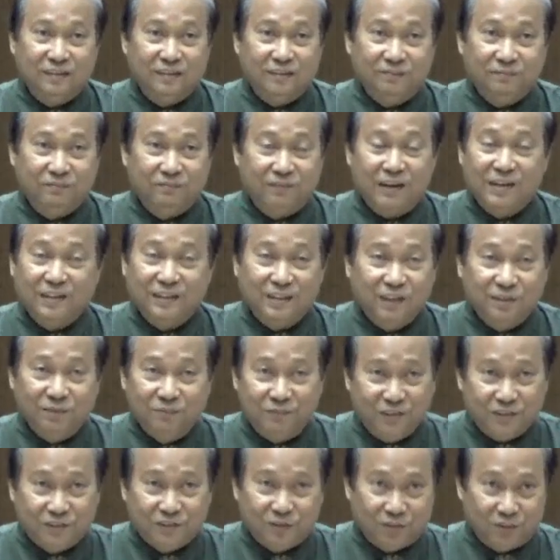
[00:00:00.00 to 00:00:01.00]
final
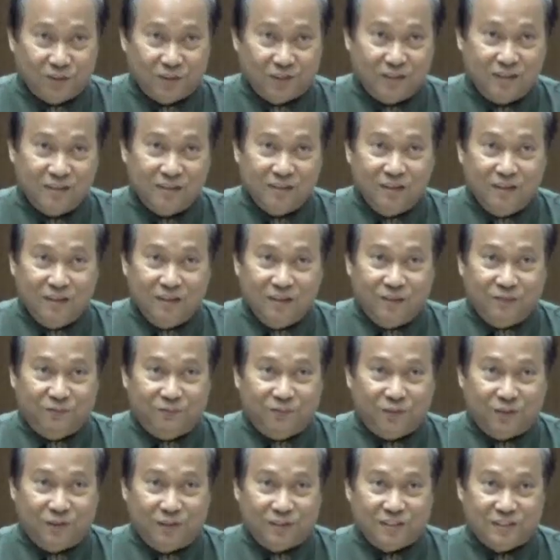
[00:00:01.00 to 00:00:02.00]
victory
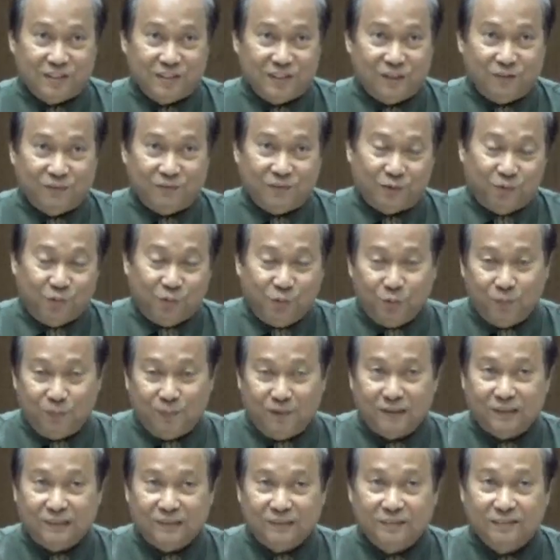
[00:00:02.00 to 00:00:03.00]
for the seed of the
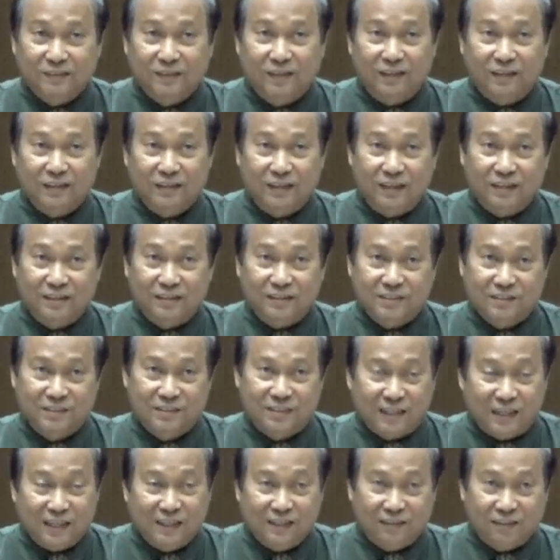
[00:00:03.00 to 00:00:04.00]
woman against
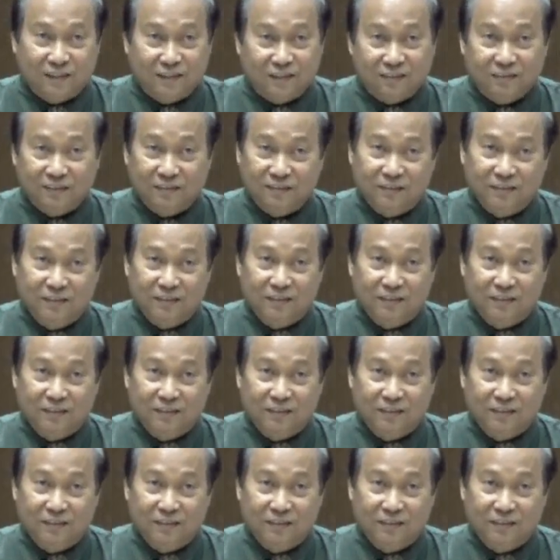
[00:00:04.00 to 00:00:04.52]
Satan,